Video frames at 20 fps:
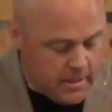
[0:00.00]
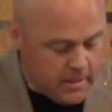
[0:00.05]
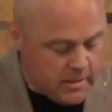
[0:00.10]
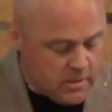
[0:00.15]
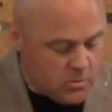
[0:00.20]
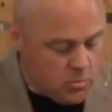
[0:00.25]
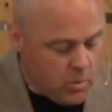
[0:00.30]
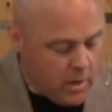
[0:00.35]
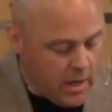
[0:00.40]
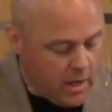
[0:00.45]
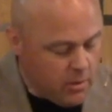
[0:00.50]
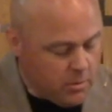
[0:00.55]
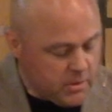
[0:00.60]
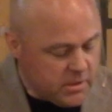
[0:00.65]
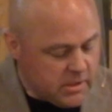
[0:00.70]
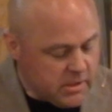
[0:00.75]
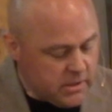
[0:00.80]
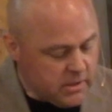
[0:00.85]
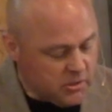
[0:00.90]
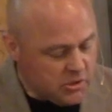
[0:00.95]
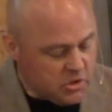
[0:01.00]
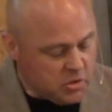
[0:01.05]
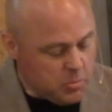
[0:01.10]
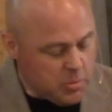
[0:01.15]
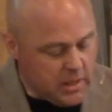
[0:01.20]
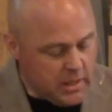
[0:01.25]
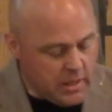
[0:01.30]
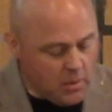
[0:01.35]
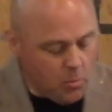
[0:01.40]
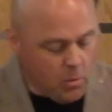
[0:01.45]
It says, While I was still
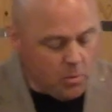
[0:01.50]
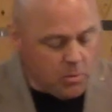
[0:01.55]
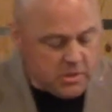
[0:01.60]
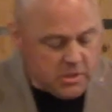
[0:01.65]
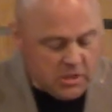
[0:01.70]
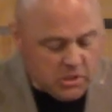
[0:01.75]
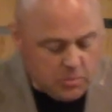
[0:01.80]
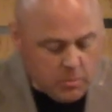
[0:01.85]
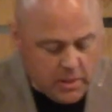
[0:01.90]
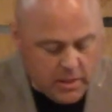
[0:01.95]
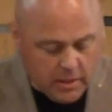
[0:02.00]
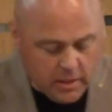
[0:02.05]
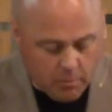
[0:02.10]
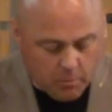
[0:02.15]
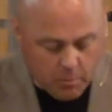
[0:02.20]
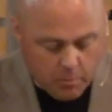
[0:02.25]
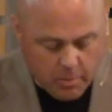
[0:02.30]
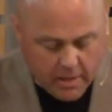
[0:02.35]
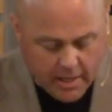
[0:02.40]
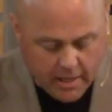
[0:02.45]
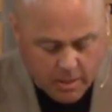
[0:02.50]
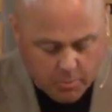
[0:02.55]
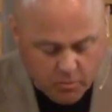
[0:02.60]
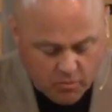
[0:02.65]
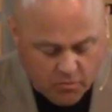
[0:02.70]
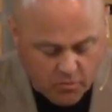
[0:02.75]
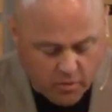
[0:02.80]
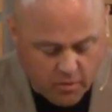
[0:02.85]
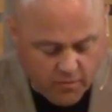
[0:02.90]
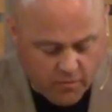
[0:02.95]
speaking, what was he speaking? Back up
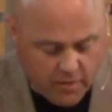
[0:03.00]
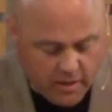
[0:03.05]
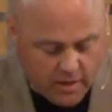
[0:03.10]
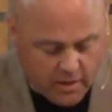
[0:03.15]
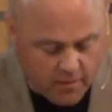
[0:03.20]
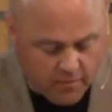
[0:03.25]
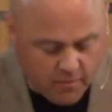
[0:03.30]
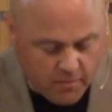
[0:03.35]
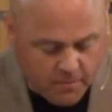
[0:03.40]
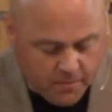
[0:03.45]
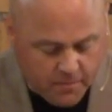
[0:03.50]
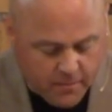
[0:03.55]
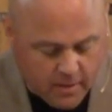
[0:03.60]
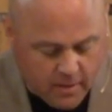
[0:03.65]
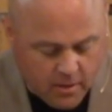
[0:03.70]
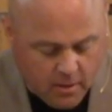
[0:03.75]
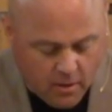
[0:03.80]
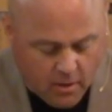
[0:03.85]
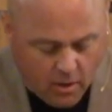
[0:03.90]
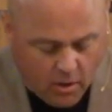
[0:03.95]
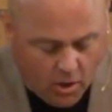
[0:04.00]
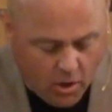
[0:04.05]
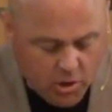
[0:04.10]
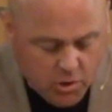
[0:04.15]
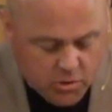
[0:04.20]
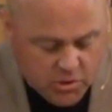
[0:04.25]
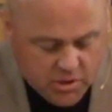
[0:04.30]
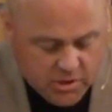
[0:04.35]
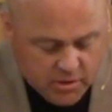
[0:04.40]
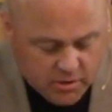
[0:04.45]
in 45. Are
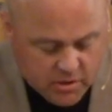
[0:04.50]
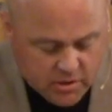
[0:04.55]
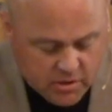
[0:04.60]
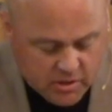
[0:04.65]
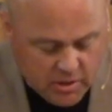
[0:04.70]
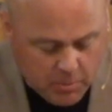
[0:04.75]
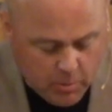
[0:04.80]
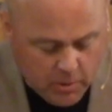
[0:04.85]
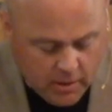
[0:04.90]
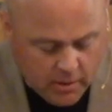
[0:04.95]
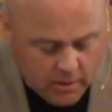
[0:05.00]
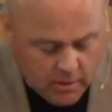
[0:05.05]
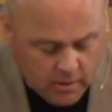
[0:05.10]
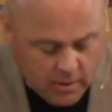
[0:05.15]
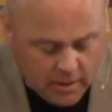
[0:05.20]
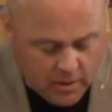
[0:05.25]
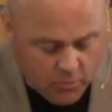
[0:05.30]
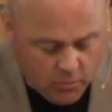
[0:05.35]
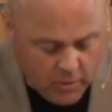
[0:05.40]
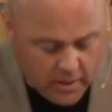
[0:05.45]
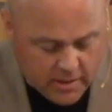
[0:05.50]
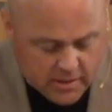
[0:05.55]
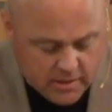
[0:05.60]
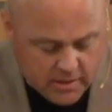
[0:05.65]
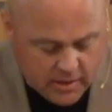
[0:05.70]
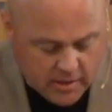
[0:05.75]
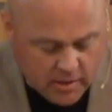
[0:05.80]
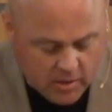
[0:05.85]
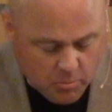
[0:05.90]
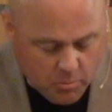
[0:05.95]
you still sleeping and
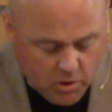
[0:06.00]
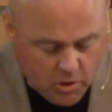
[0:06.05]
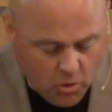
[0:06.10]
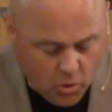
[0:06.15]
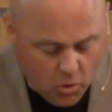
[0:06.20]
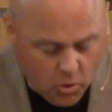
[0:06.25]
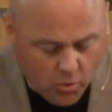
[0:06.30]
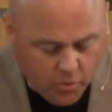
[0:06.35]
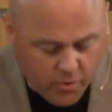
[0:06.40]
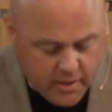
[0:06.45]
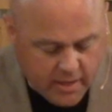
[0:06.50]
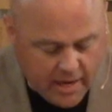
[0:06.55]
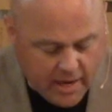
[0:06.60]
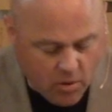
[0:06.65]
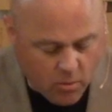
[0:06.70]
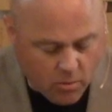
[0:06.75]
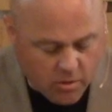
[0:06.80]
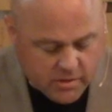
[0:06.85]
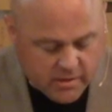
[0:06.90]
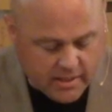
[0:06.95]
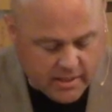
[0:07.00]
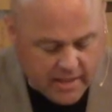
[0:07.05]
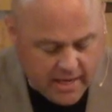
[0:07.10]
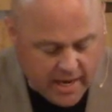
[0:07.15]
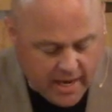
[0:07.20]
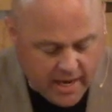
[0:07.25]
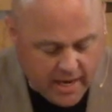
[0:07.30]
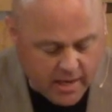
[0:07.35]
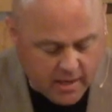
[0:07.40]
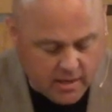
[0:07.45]
resting? Behold, the hour is at
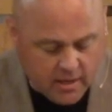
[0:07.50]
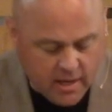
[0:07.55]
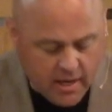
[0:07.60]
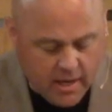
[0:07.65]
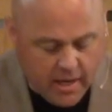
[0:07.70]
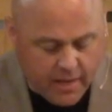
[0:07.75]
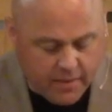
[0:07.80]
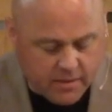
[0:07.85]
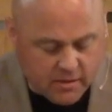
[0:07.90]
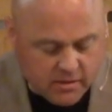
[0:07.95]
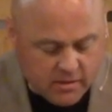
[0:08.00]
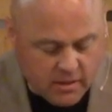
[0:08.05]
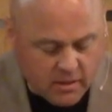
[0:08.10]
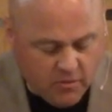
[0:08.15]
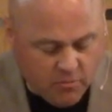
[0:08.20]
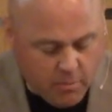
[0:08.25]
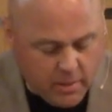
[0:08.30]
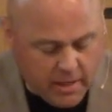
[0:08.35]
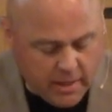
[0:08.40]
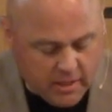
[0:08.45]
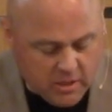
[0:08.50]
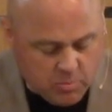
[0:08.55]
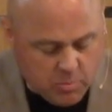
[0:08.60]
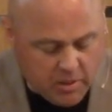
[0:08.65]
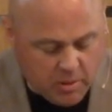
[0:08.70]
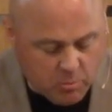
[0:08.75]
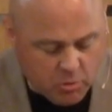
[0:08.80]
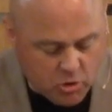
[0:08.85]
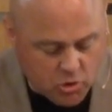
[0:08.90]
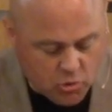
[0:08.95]
hand, and the Son of Man is
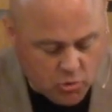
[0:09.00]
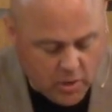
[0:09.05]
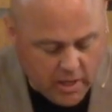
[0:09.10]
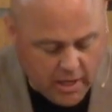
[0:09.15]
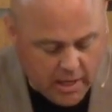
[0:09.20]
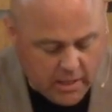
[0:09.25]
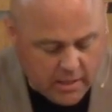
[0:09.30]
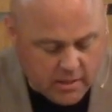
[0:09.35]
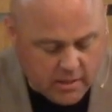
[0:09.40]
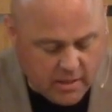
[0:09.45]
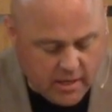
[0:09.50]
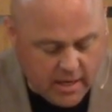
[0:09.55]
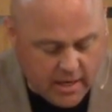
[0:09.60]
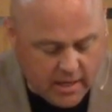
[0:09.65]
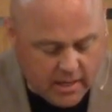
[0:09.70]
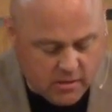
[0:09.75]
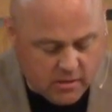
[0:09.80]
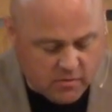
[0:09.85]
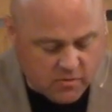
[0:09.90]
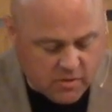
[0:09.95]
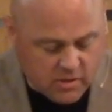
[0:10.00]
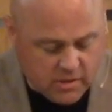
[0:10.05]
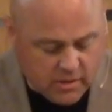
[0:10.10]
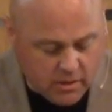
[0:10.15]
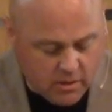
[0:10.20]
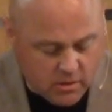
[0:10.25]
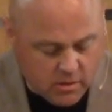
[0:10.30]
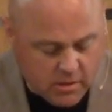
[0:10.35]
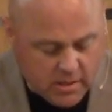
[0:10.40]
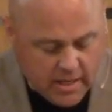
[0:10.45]
being betrayed into the hands of
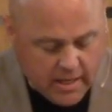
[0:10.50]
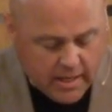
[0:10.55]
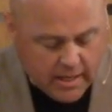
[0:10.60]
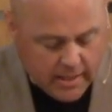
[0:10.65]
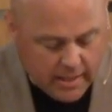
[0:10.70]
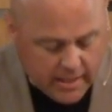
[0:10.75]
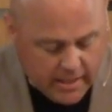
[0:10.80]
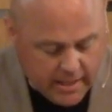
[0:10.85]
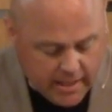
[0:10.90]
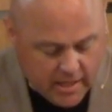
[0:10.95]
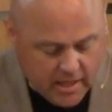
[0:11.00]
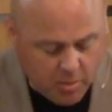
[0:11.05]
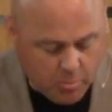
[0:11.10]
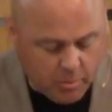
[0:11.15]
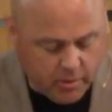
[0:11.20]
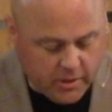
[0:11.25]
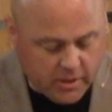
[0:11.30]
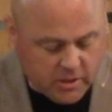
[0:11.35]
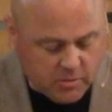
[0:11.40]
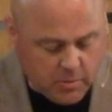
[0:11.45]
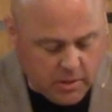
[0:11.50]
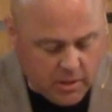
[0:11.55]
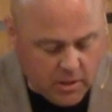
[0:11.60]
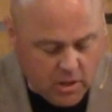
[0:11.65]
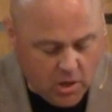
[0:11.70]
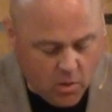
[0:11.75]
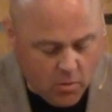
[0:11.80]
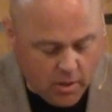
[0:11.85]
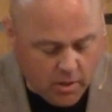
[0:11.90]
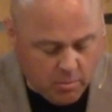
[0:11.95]
sinners. Get up, let us be
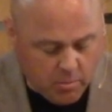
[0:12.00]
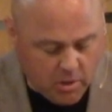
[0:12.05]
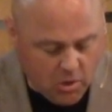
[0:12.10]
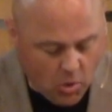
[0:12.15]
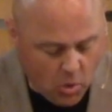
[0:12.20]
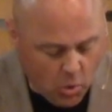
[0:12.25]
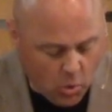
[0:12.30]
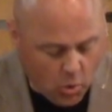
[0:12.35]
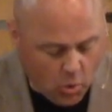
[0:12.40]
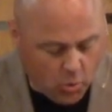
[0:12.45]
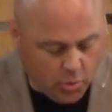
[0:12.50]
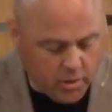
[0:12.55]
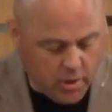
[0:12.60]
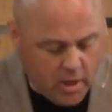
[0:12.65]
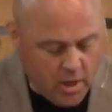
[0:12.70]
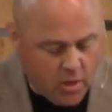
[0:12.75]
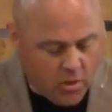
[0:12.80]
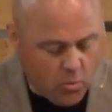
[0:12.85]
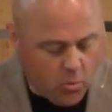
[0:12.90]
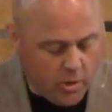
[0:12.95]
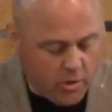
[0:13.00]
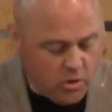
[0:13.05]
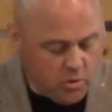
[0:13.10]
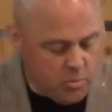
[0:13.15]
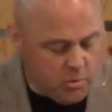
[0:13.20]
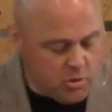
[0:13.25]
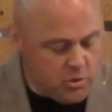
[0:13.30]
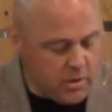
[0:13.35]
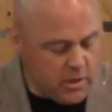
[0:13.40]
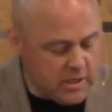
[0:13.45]
going. Behold, the one who
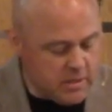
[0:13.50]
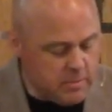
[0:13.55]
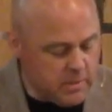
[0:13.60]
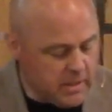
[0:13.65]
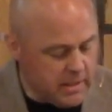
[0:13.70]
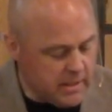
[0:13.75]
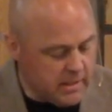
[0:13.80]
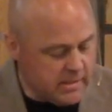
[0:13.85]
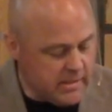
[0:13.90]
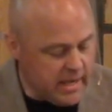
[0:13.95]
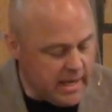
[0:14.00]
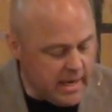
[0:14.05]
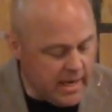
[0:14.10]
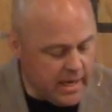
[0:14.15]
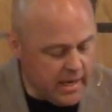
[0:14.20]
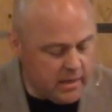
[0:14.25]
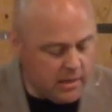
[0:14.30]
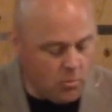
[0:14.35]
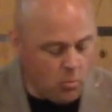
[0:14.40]
betrays me is at hand.